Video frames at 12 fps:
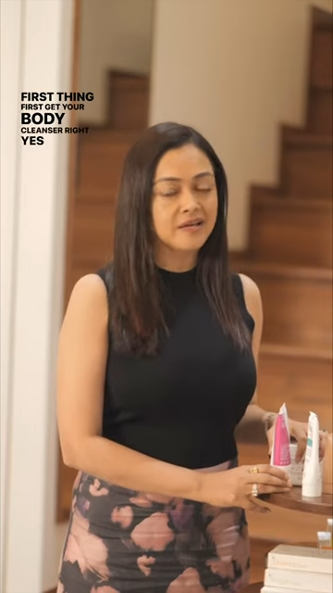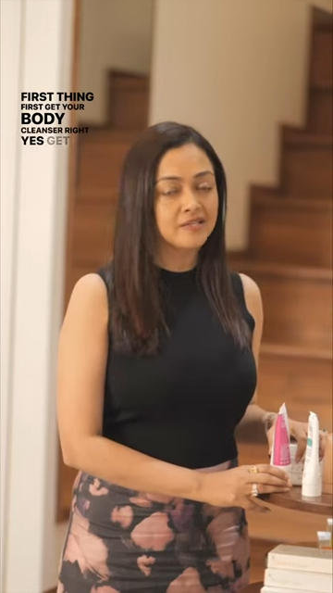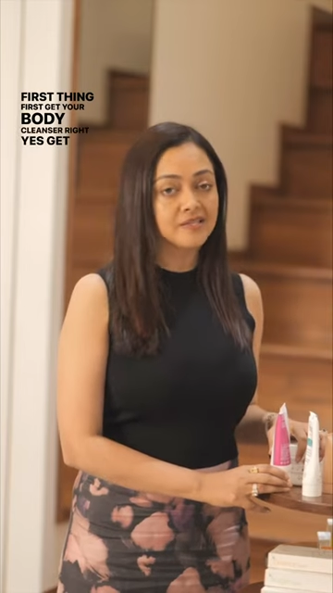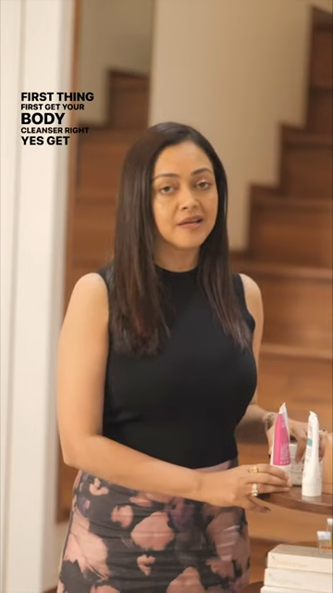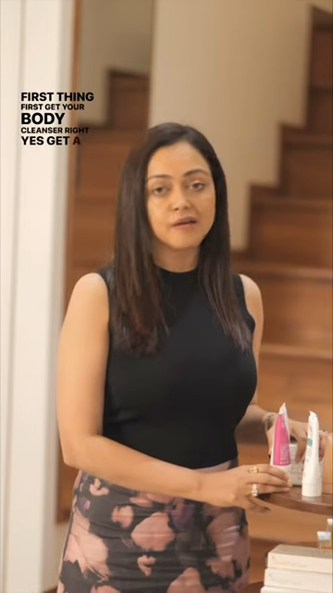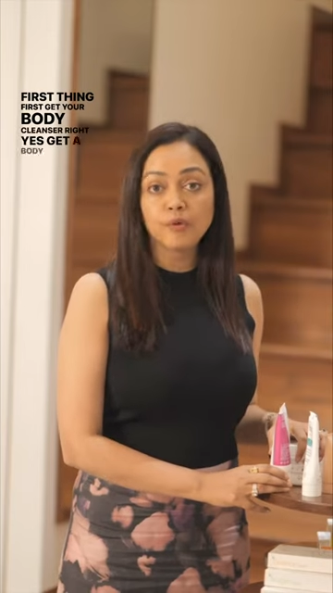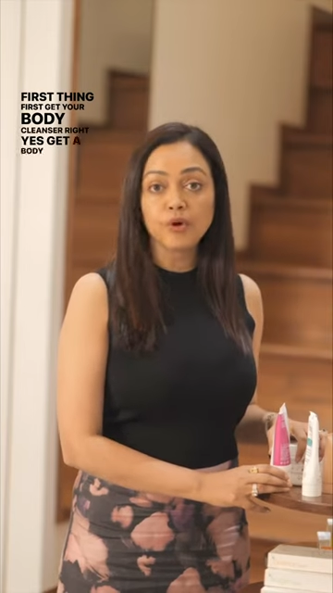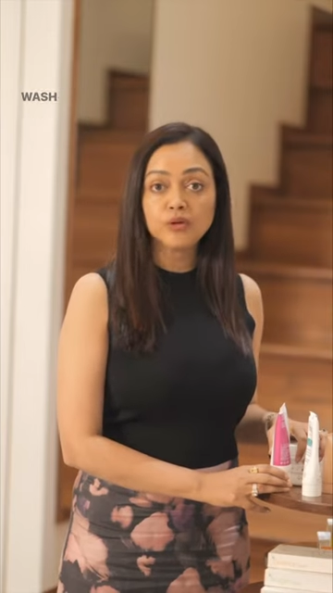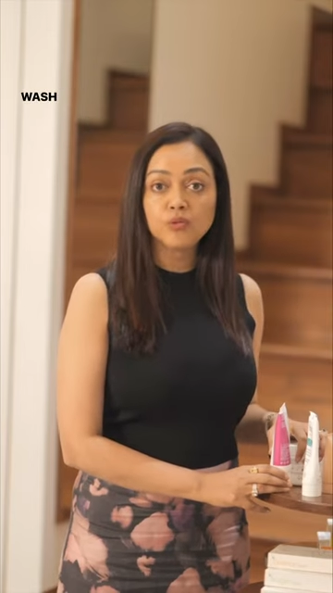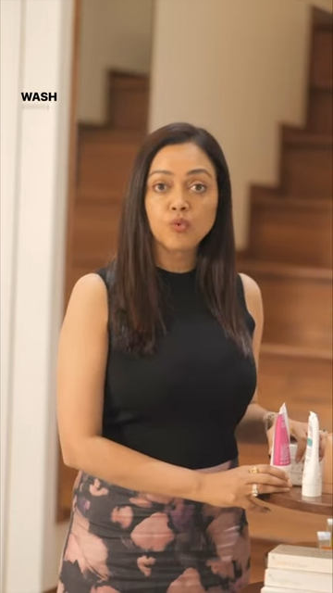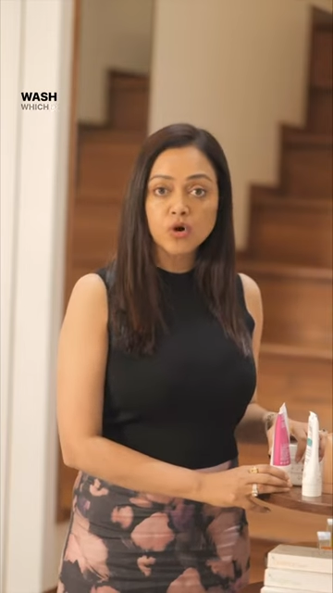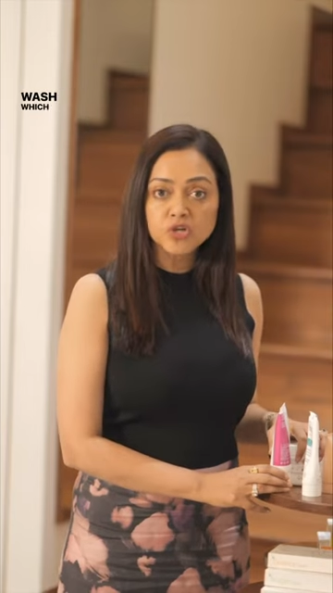Yes, get a body
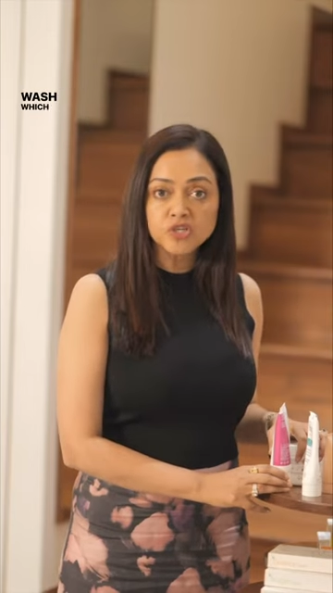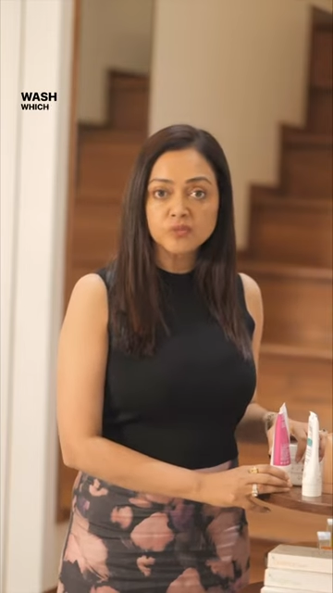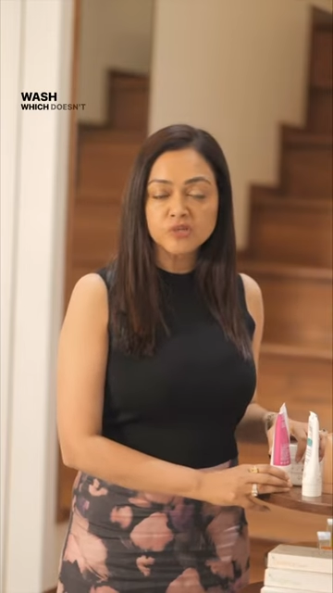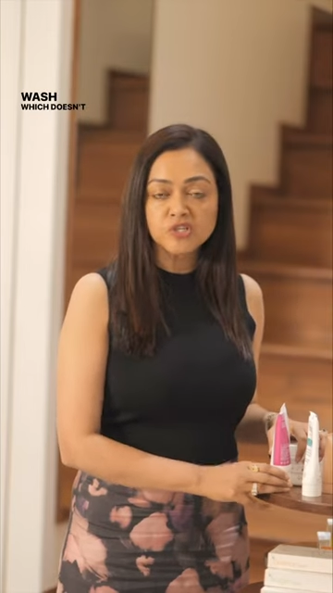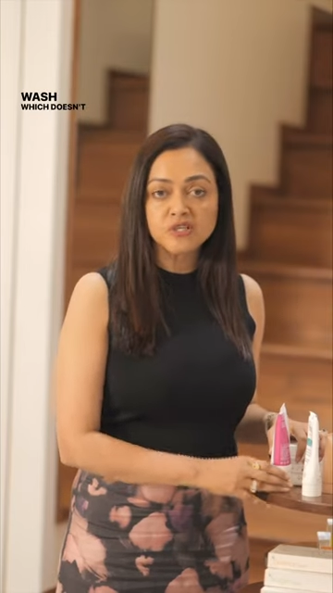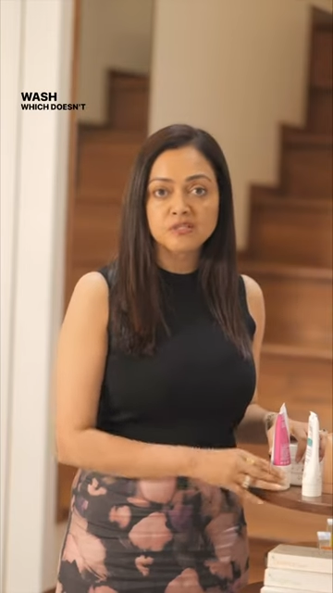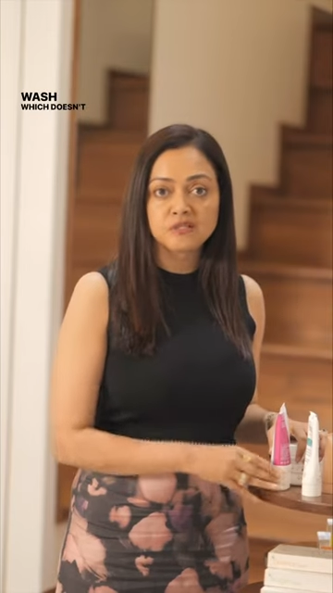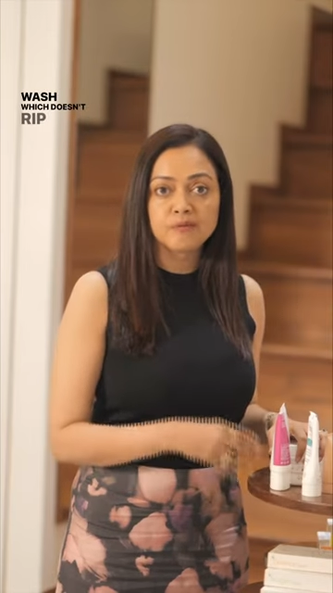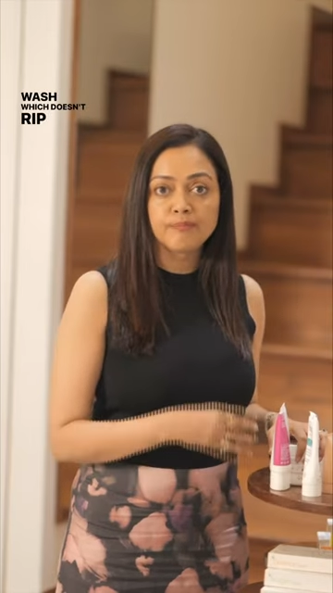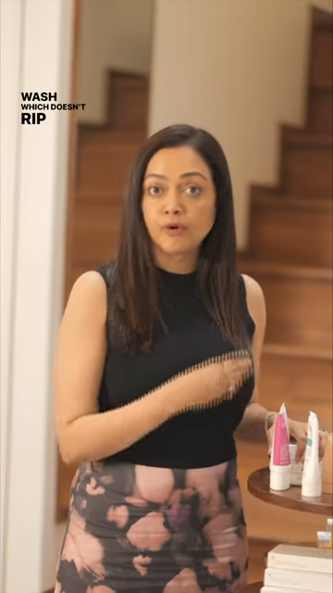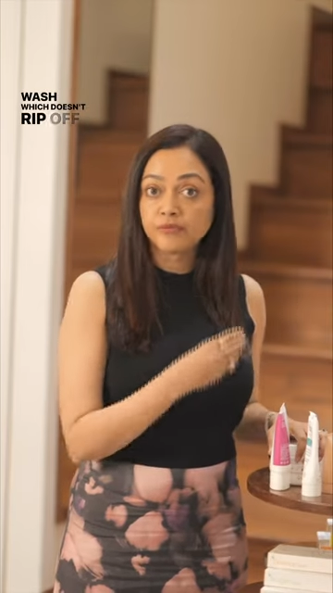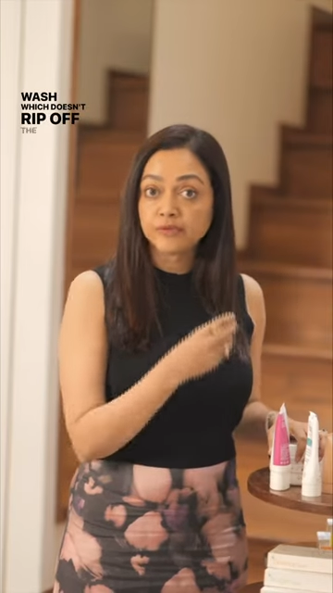wash which doesn't
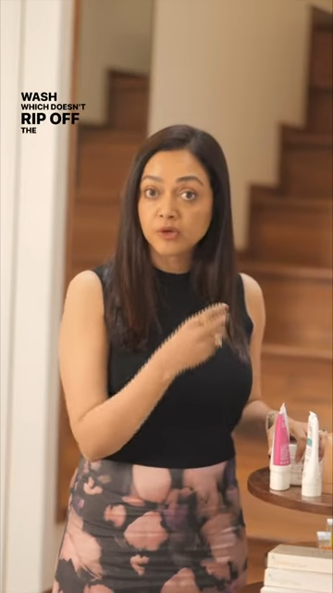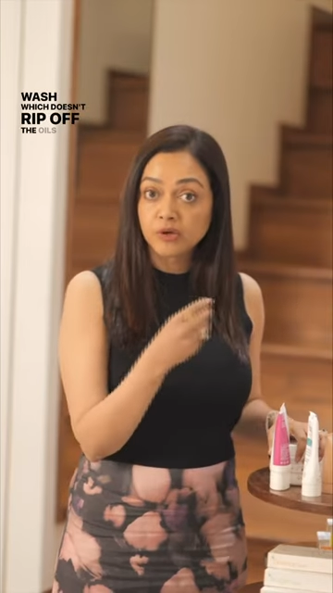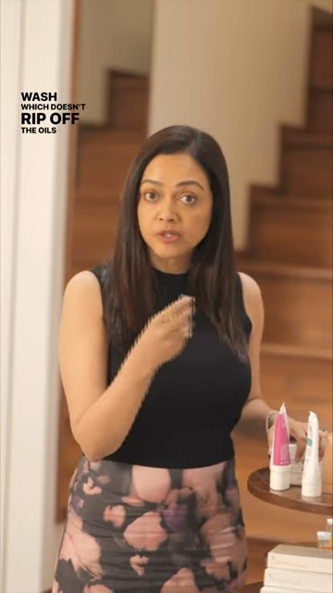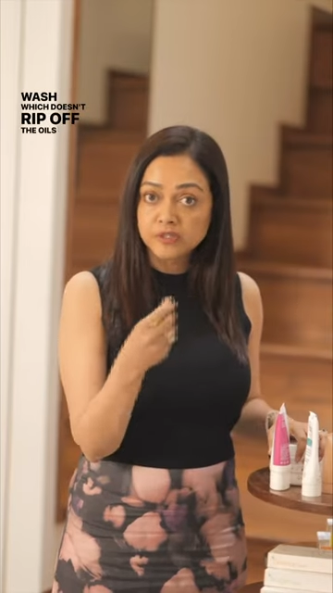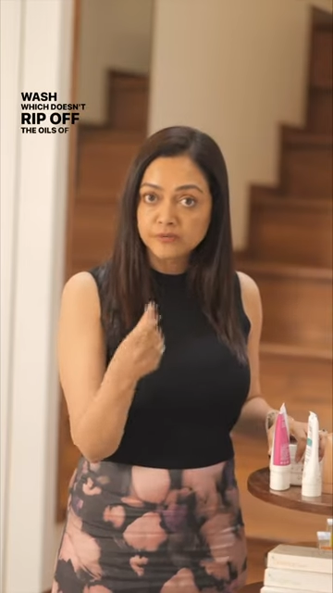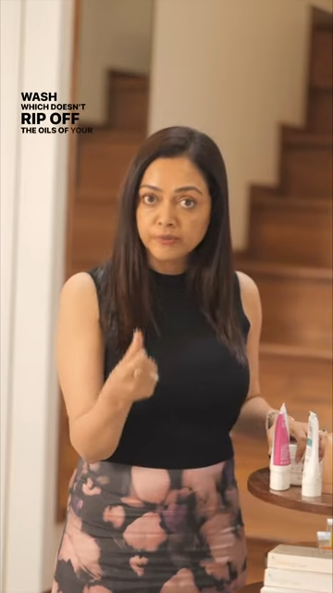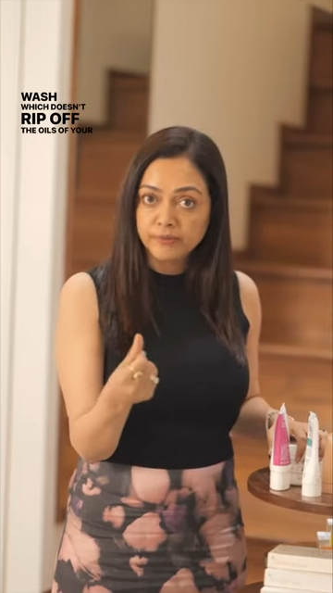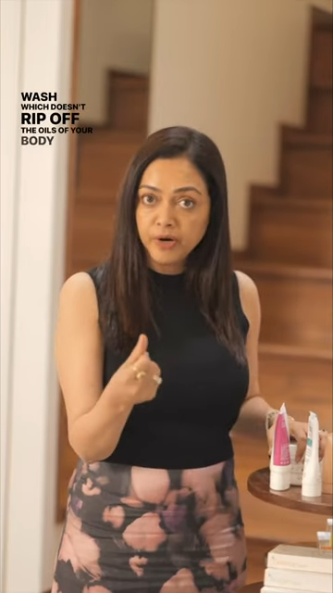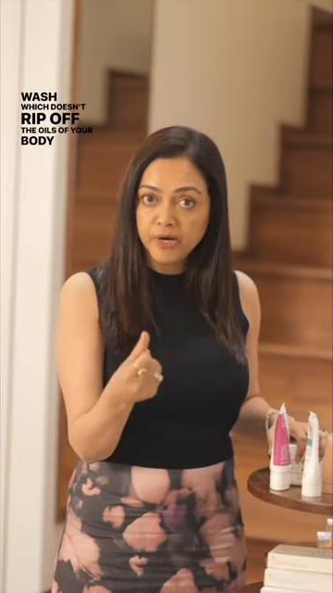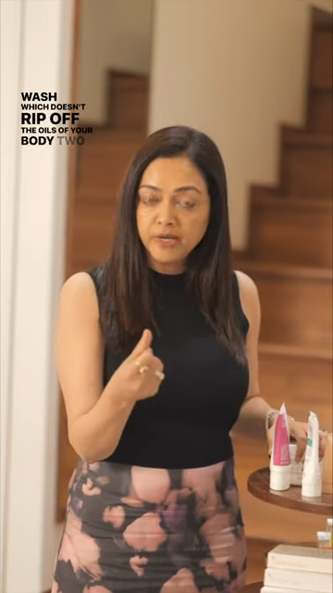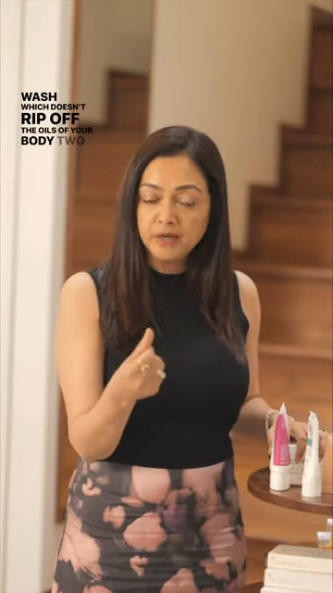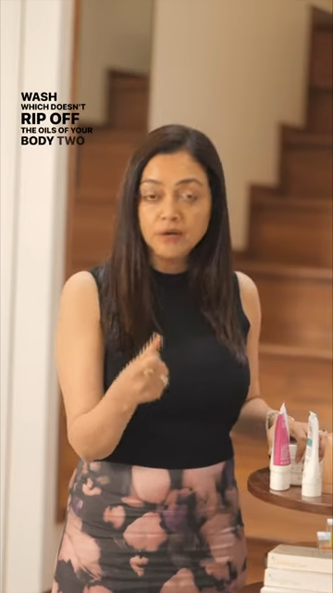rip off the oils of your body.